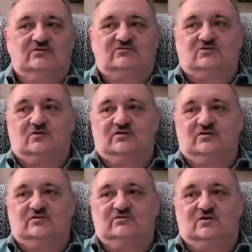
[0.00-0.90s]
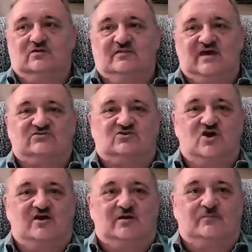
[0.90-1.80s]
So that's
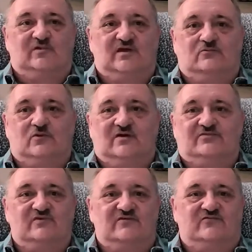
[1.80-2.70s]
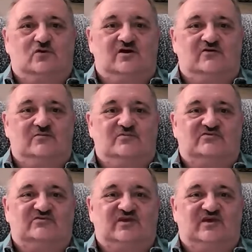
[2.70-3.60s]
gone up like
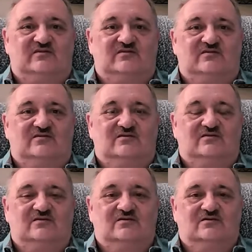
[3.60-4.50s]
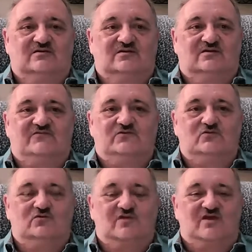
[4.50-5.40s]
300-400%. And if you
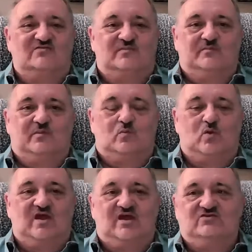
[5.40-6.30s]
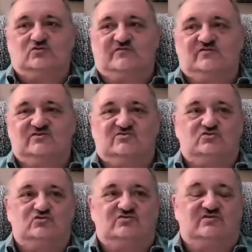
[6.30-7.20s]
were to raise minimum wage, or if you just
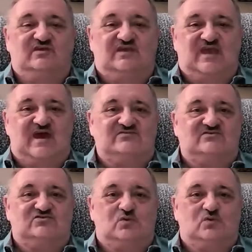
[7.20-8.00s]
use the gas at